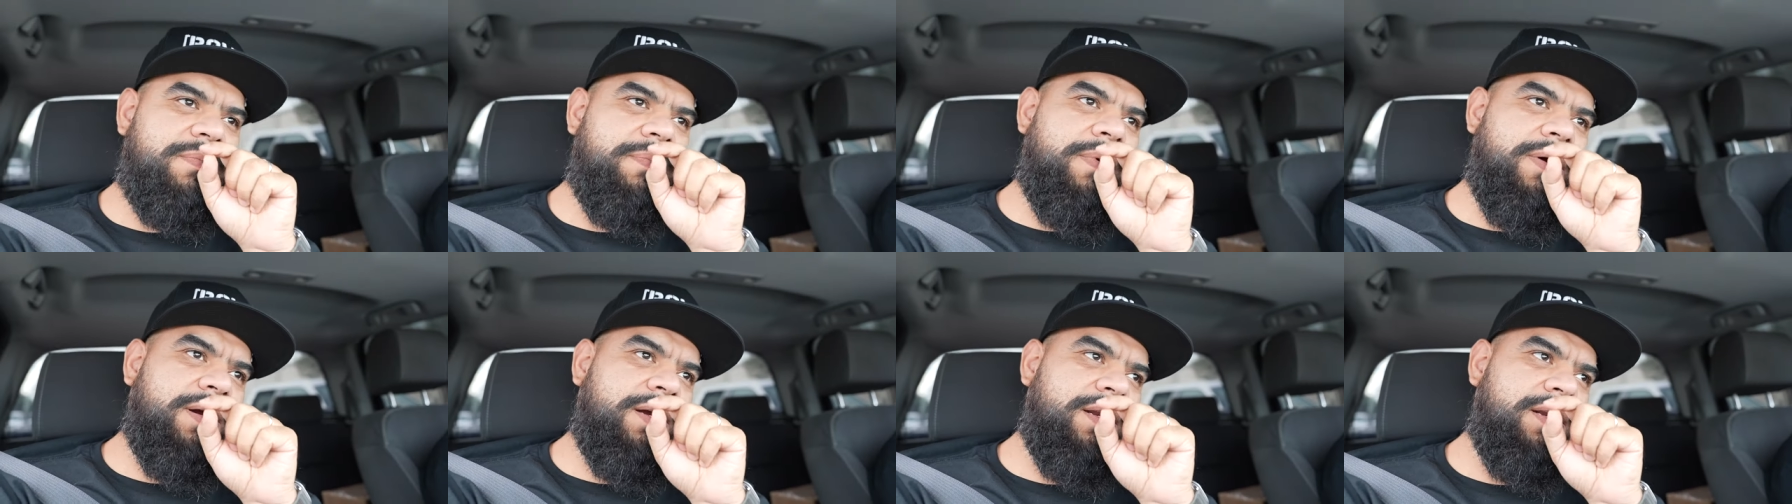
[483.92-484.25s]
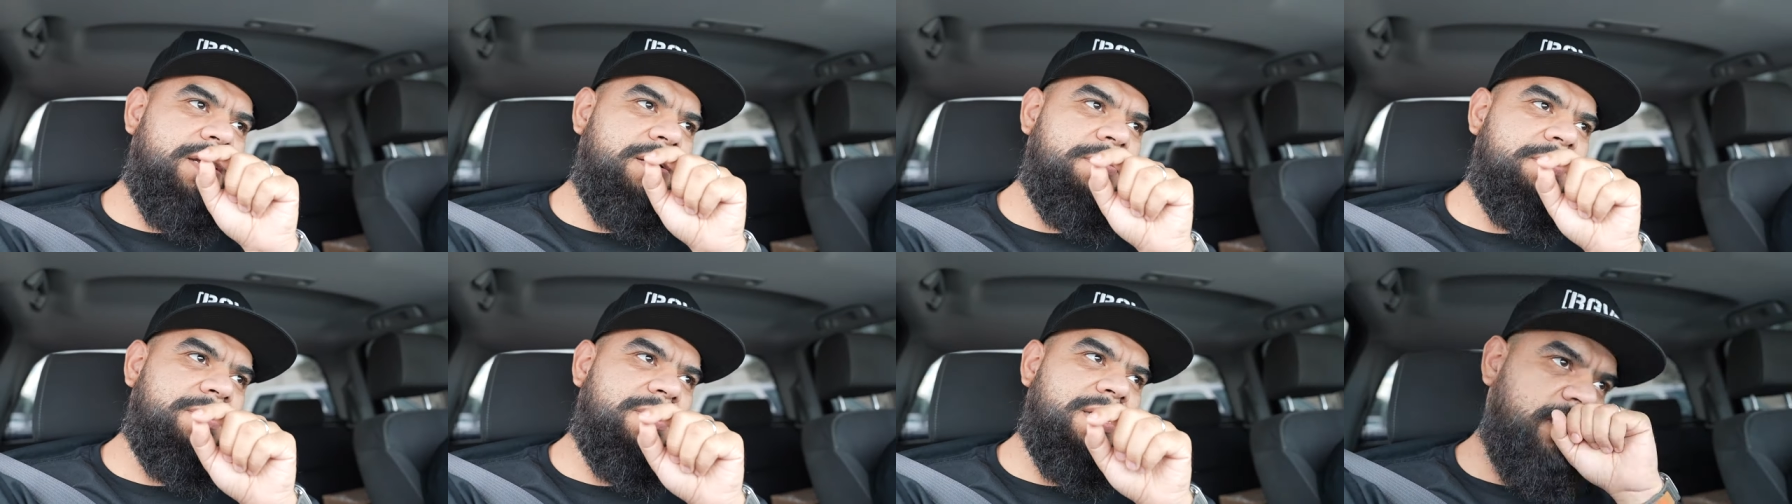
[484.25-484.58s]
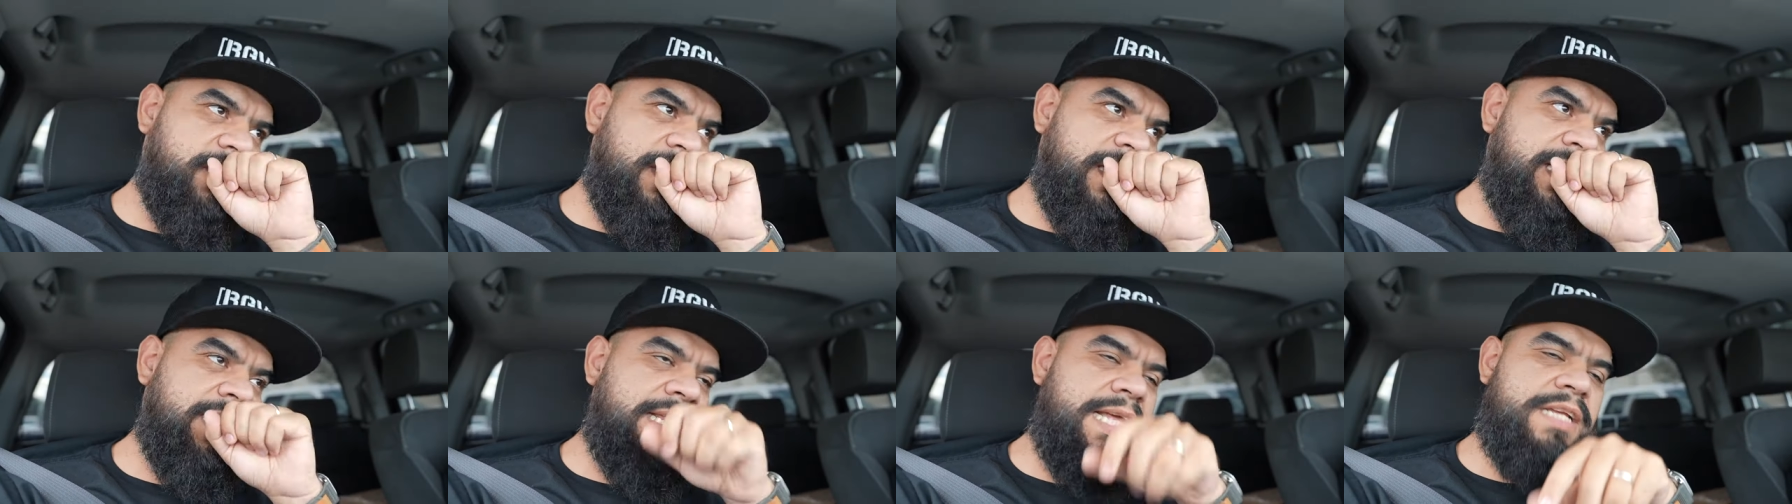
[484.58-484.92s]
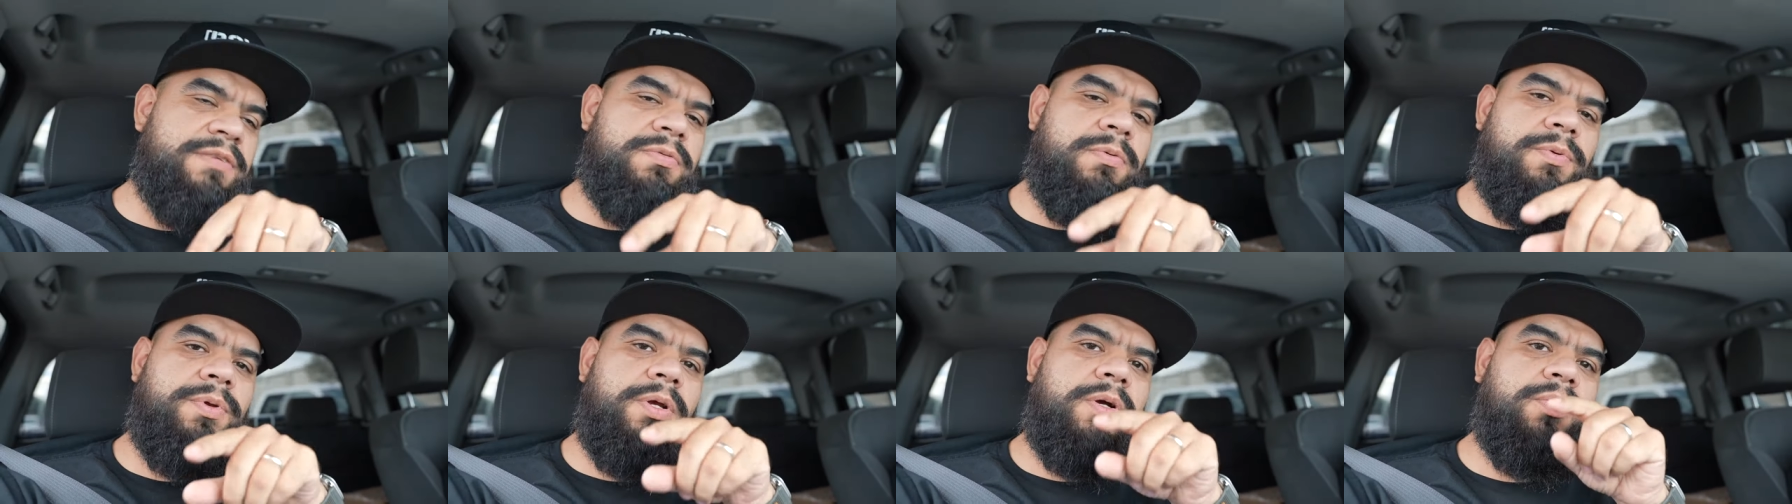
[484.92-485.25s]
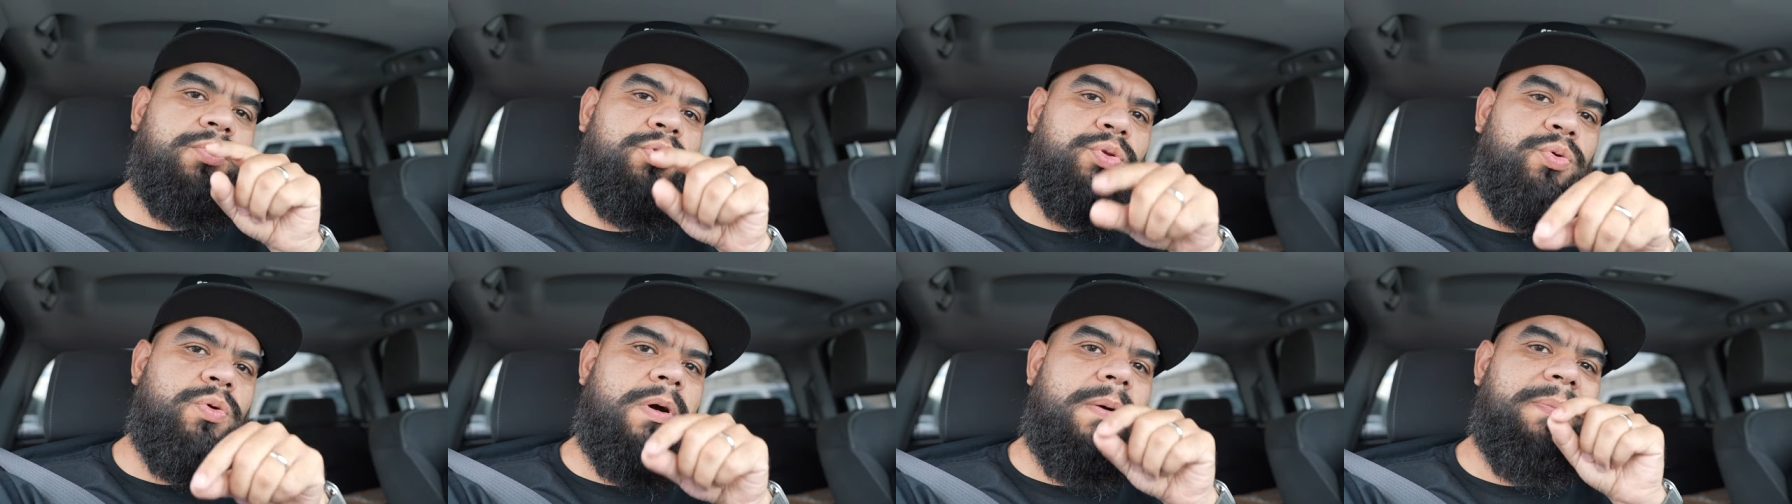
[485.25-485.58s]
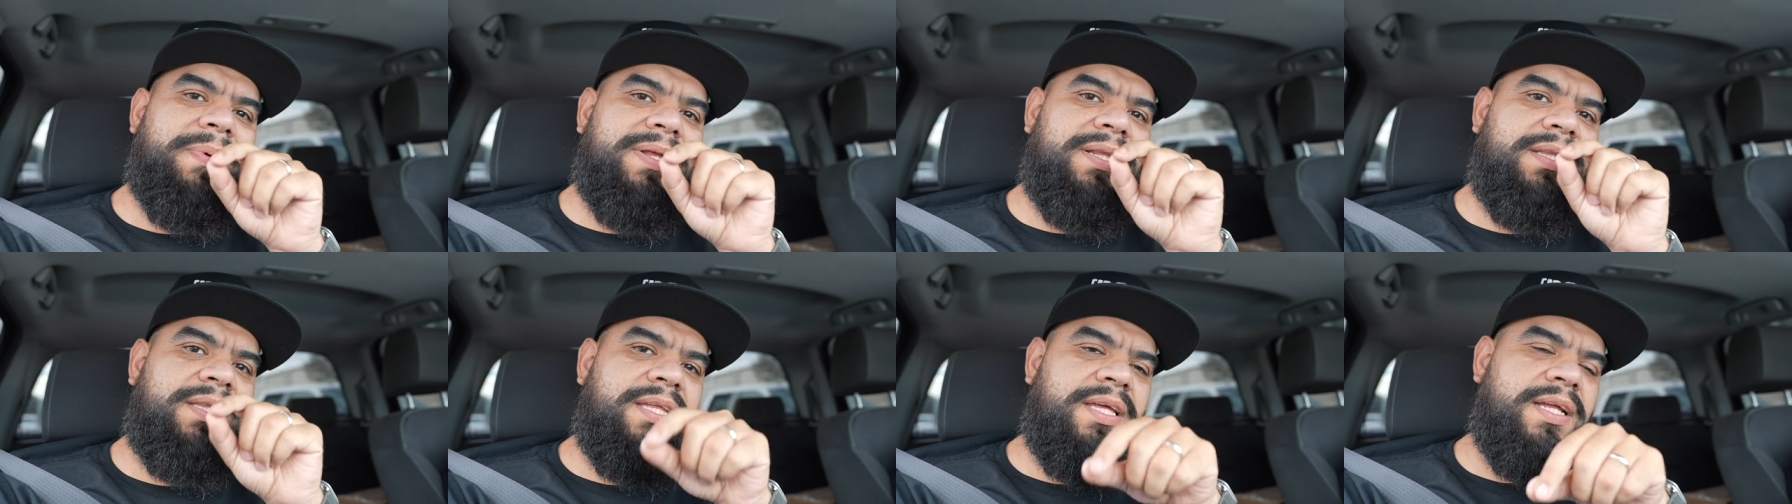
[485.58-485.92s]
Apocalypse. And that's what we're going to do a
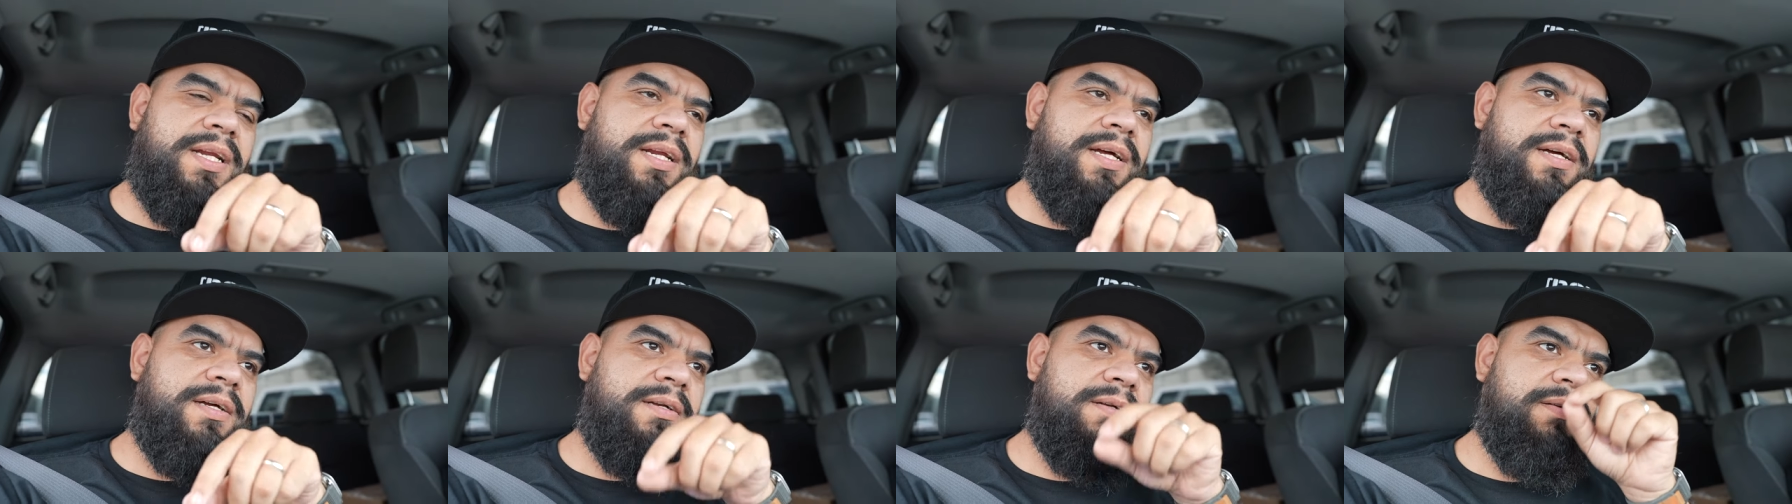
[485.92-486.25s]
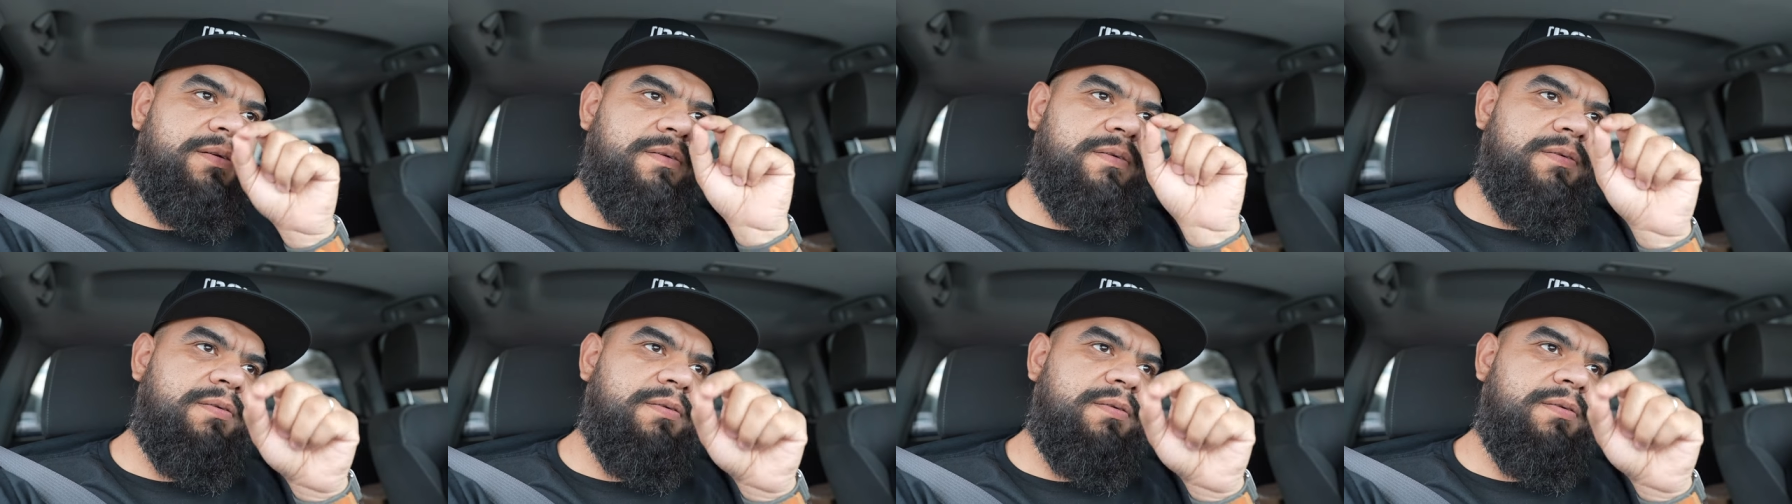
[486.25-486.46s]
Pantera